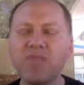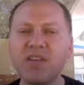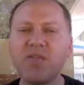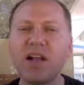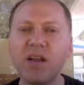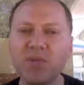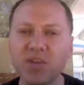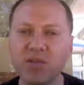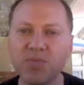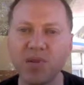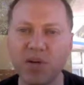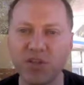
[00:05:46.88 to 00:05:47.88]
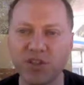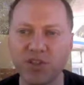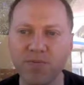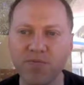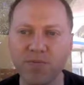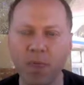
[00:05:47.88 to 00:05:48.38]
development
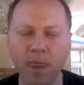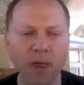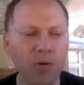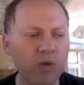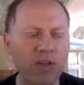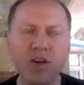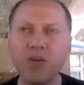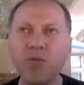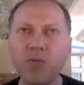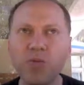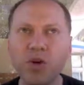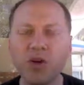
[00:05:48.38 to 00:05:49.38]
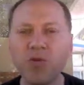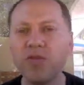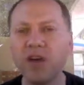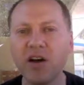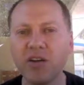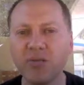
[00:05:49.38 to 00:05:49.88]
approach. We don't work
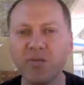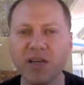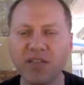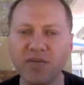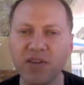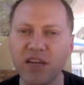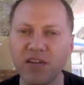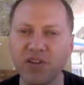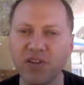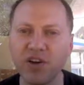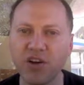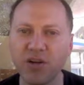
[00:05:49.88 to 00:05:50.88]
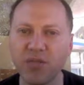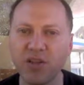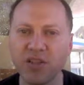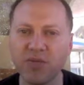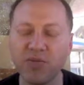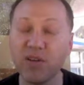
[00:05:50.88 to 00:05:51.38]
with large specification
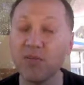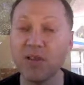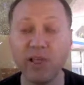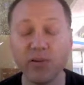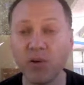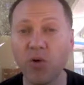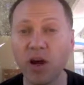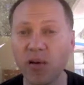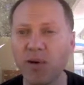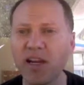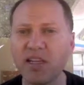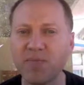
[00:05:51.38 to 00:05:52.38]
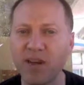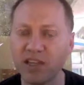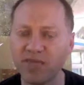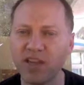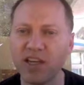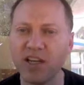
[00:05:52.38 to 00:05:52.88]
documents. We don't really require any
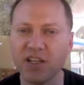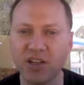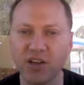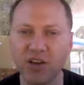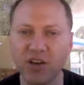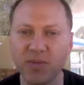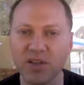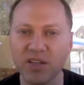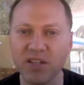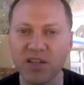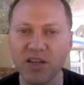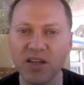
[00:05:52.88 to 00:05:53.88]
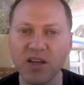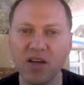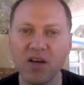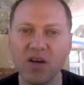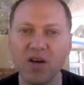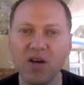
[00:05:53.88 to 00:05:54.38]
specification documents.
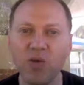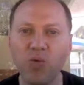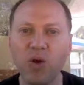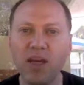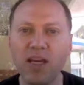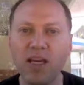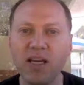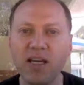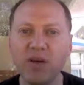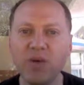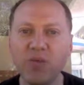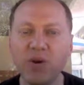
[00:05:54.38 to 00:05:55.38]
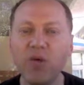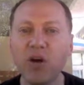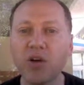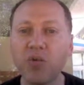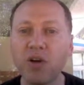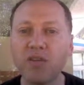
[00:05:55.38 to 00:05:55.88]
We
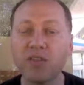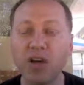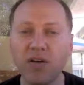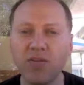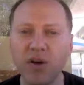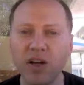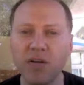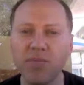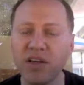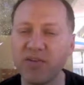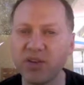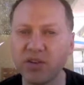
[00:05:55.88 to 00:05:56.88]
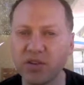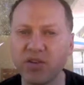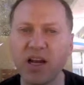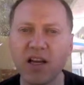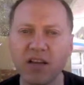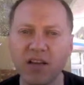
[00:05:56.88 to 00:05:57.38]
work with software, Pivotal
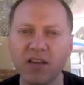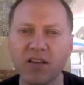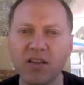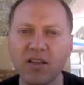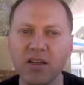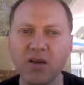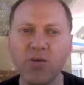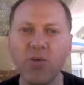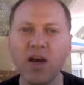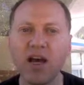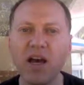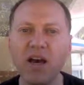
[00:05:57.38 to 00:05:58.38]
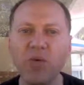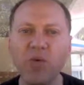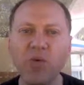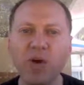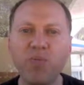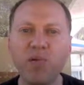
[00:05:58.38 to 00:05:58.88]
Tracker, where
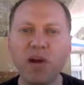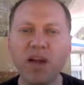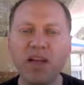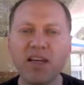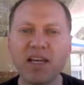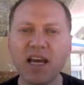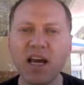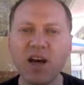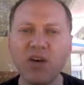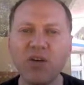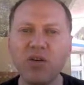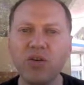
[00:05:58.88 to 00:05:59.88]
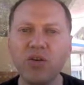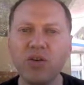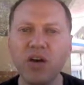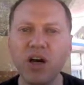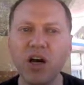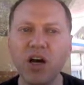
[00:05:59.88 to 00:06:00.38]
we break down
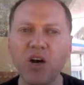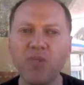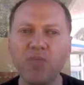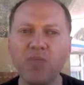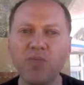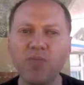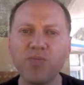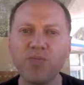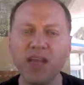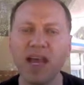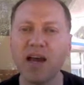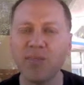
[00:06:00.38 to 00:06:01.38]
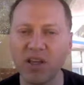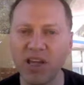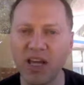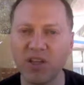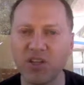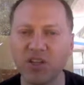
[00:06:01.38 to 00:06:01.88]
the
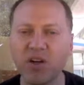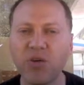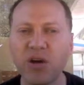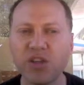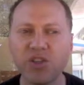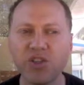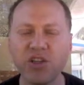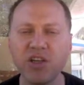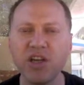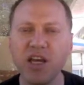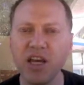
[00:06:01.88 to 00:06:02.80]
application in question